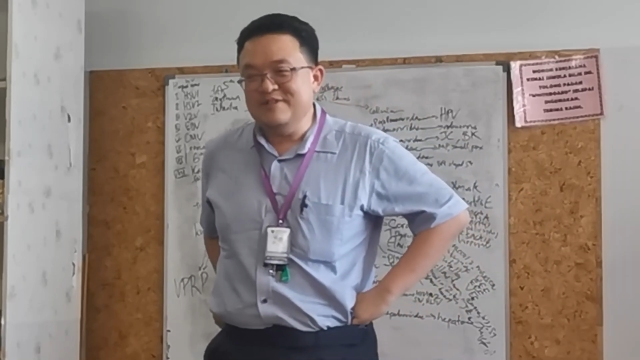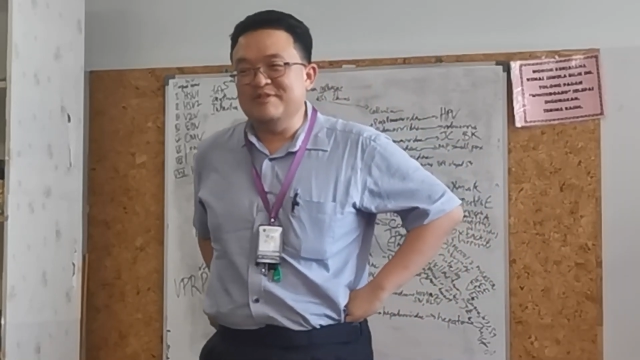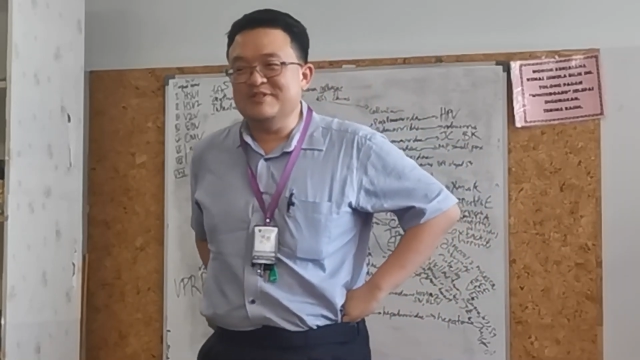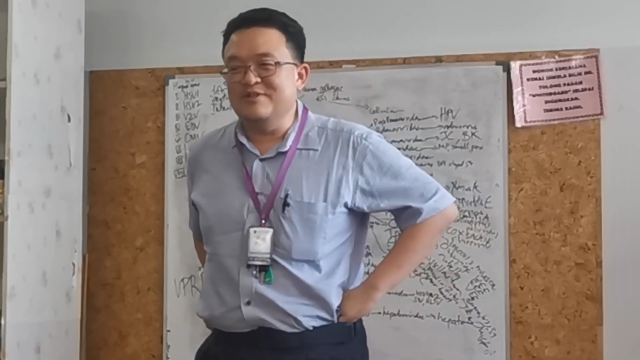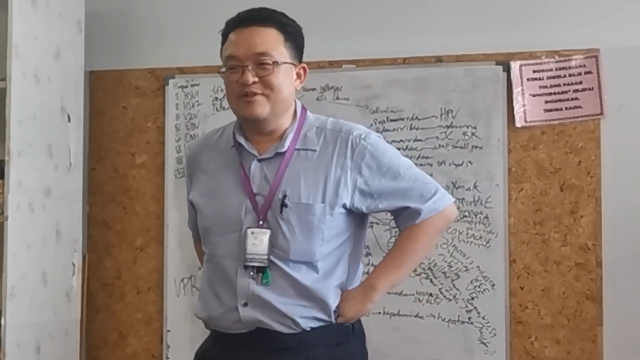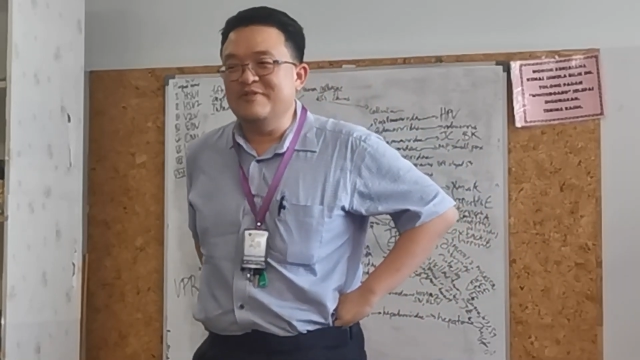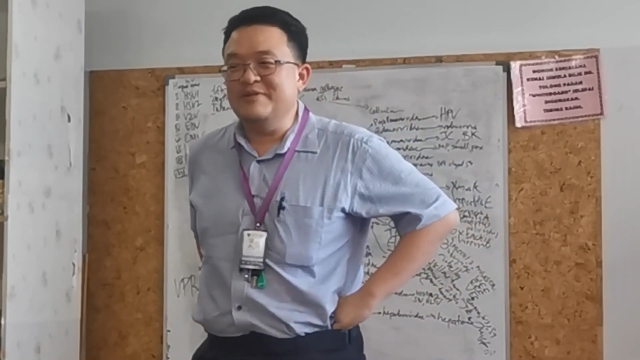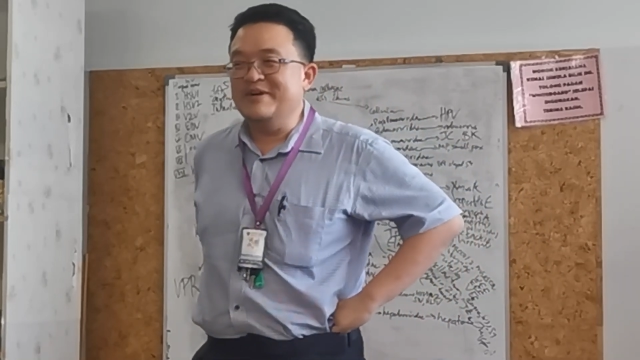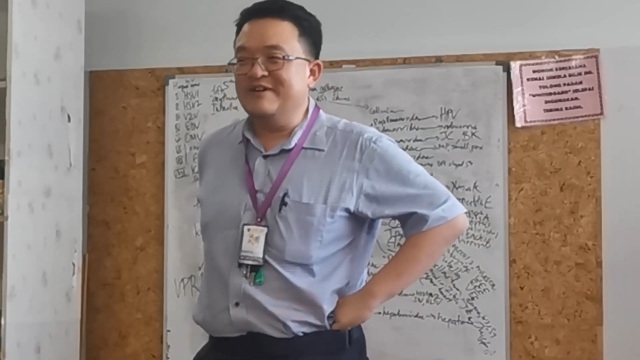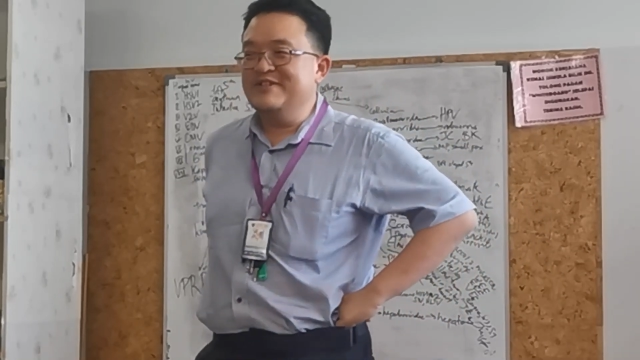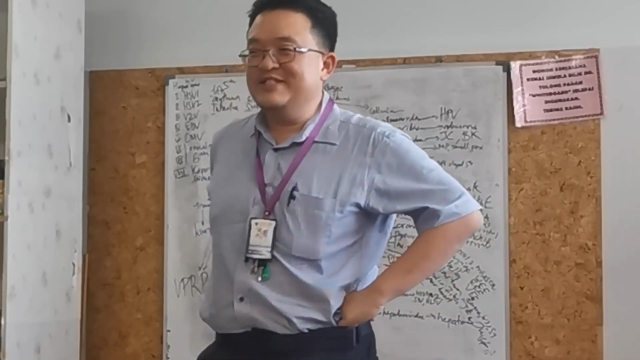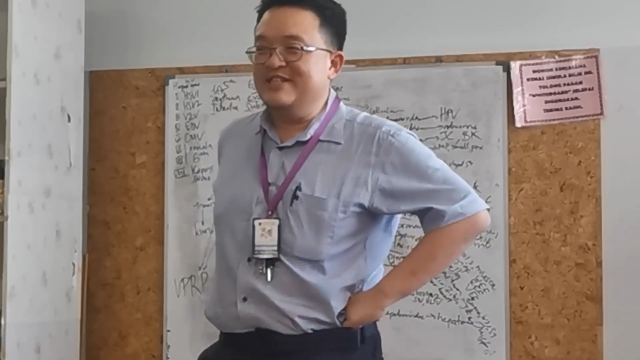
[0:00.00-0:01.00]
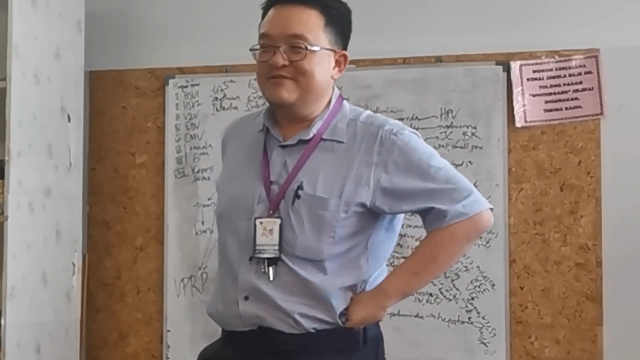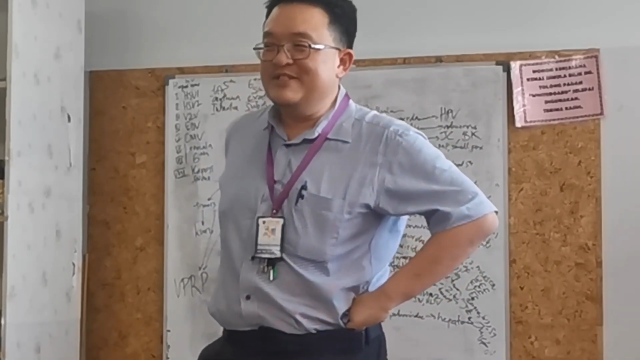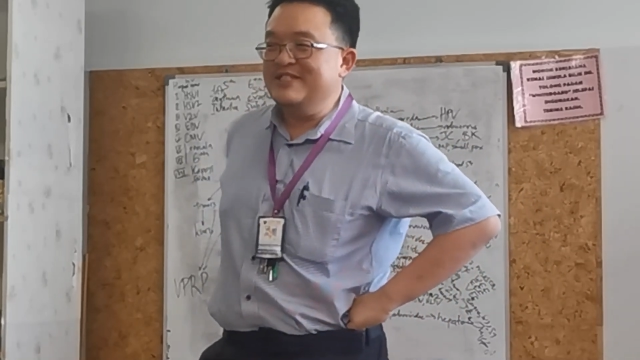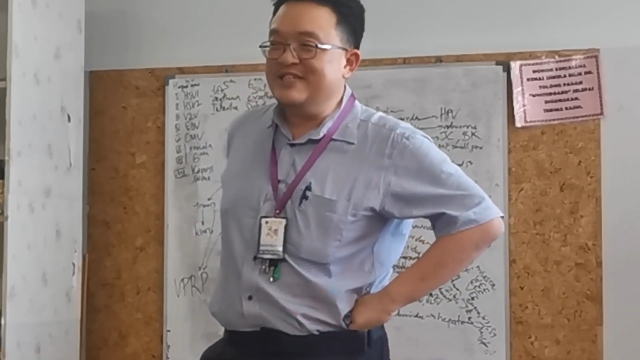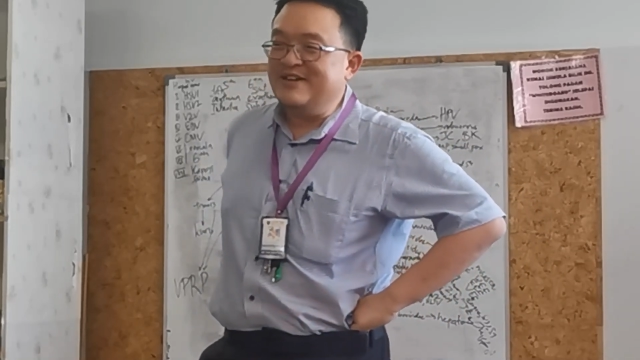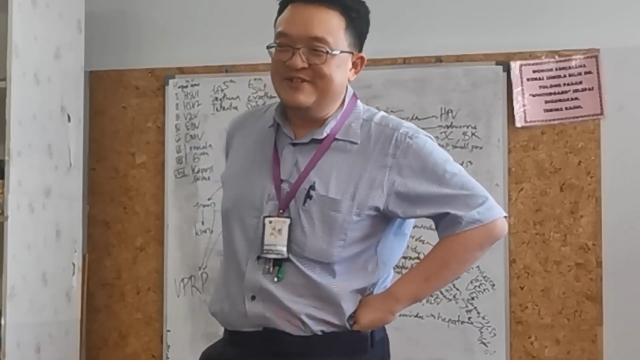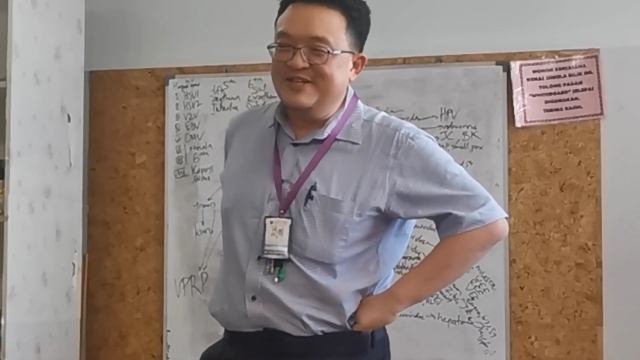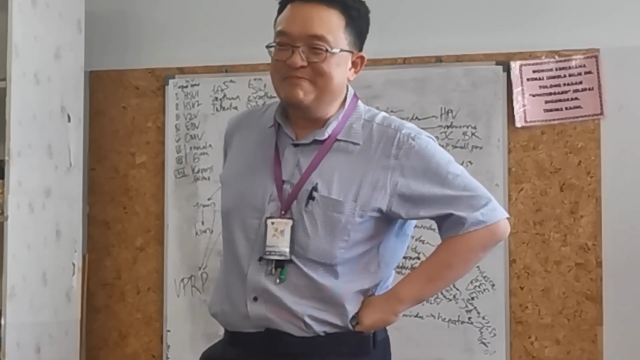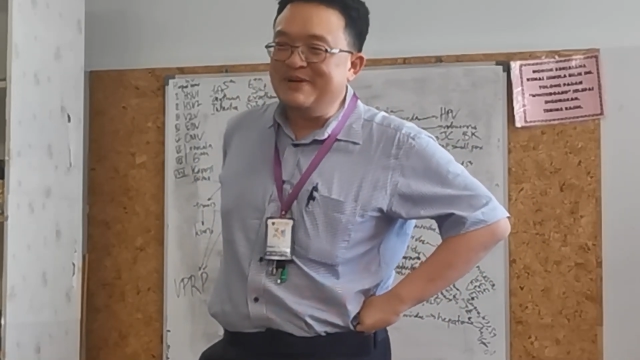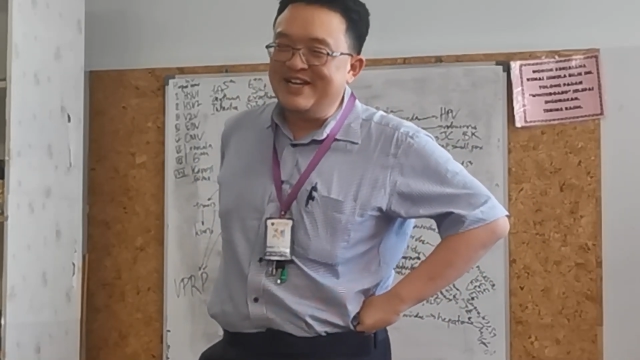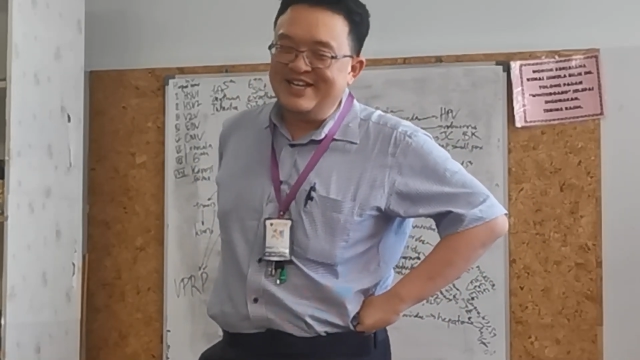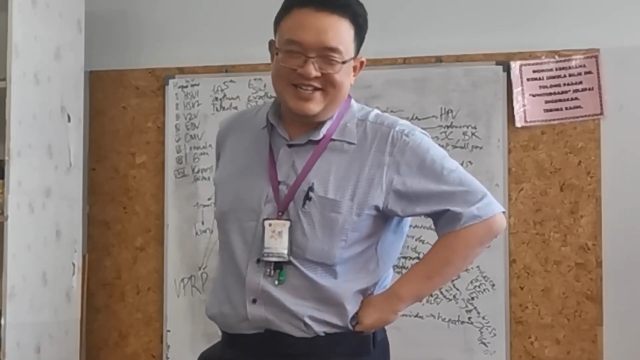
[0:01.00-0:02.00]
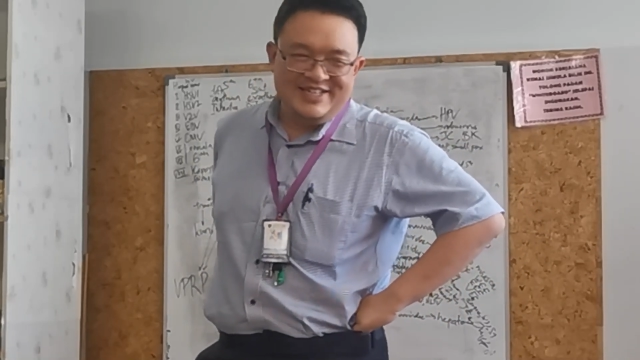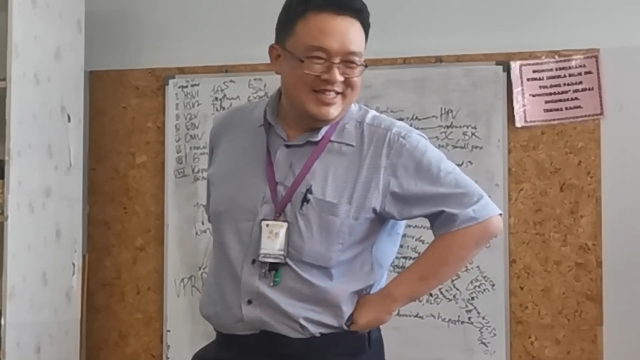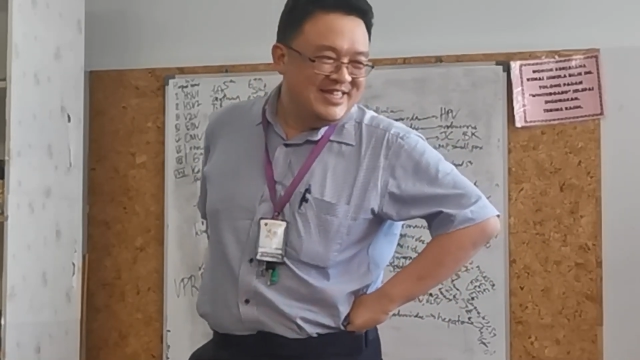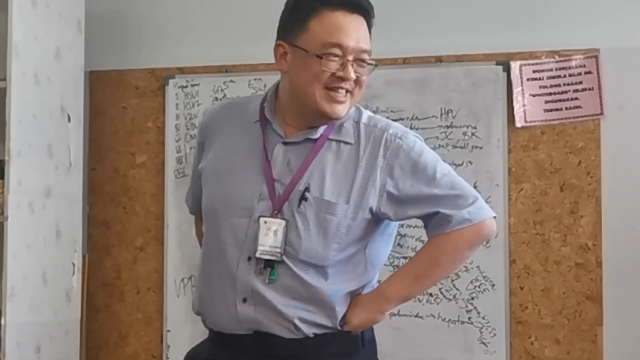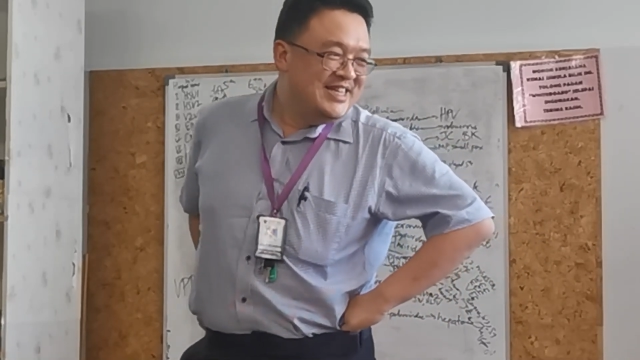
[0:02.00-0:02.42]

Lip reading: It was a novel virus that we discovered Nipah,